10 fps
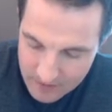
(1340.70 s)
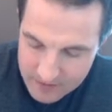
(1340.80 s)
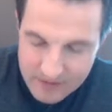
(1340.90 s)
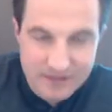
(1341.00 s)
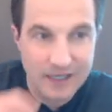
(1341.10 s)

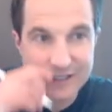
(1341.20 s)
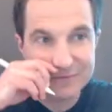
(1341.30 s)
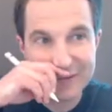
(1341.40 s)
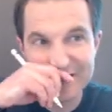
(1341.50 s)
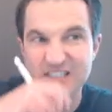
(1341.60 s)
And this takes
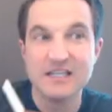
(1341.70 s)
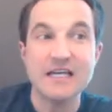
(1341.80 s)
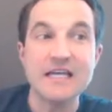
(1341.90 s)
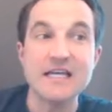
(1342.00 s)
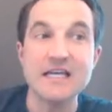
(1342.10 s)
place
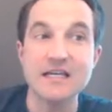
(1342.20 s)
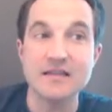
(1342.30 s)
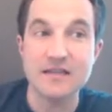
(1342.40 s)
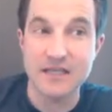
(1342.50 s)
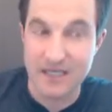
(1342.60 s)

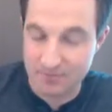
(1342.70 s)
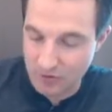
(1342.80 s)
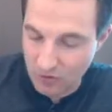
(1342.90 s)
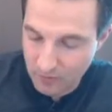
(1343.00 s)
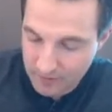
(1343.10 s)
in the
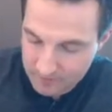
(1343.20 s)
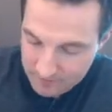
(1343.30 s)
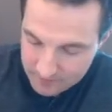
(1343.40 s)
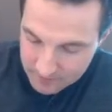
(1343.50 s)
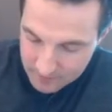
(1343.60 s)
hemoglobin,
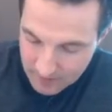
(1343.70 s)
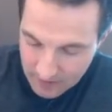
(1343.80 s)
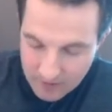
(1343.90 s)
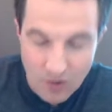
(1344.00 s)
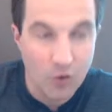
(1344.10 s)

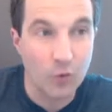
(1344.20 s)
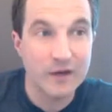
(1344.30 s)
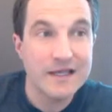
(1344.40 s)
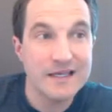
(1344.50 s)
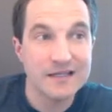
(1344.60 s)
okay?
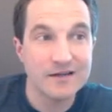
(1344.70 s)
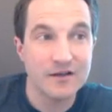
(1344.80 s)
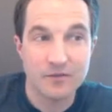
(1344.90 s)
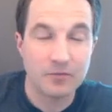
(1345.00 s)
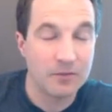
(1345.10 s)
Or in
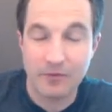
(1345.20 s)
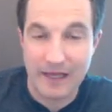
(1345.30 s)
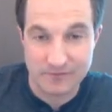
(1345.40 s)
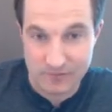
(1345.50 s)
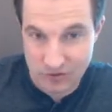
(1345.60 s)
the blood
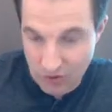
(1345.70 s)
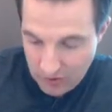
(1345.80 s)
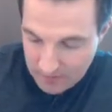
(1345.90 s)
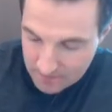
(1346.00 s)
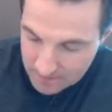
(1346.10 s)
plasma,
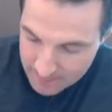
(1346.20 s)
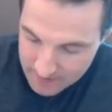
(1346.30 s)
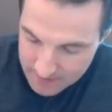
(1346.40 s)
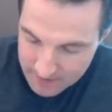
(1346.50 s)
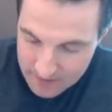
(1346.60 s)
sorry.
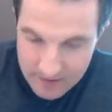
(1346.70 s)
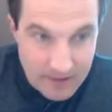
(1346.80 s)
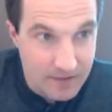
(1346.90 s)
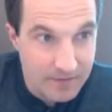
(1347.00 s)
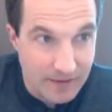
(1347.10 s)

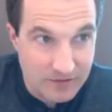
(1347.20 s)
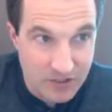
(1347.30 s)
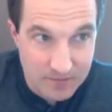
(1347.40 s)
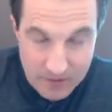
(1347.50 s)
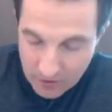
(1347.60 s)
That's
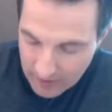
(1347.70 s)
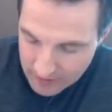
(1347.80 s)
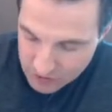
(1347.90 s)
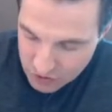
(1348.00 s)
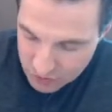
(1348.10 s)
going to be our
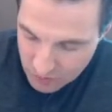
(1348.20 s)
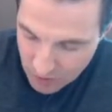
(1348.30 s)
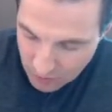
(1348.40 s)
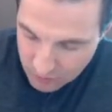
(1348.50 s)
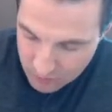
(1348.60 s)

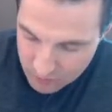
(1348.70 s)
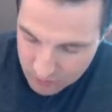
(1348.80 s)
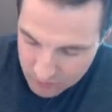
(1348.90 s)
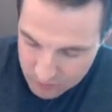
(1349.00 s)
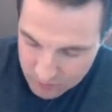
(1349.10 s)
H2O
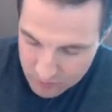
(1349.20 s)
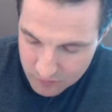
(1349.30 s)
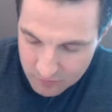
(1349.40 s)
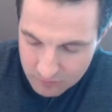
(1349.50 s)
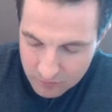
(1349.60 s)

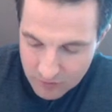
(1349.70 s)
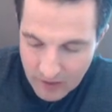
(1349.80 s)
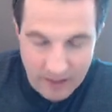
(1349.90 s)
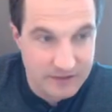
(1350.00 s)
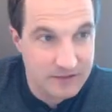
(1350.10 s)

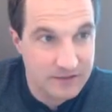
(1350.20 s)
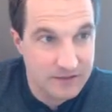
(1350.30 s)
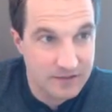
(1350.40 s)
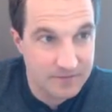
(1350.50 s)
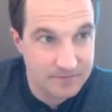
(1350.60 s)

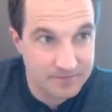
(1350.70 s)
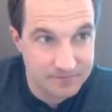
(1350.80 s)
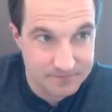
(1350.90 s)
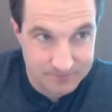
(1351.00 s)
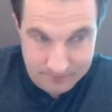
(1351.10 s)
plus
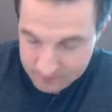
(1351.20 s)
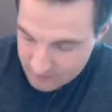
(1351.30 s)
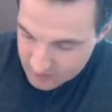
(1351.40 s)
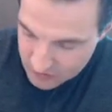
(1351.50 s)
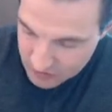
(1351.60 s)

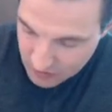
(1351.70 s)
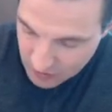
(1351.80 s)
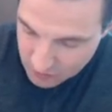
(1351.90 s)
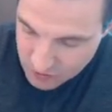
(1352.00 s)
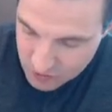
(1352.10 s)

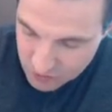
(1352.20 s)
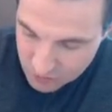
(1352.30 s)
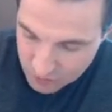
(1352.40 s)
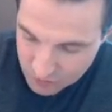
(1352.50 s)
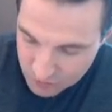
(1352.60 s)

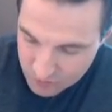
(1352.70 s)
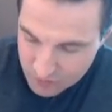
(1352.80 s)
CO2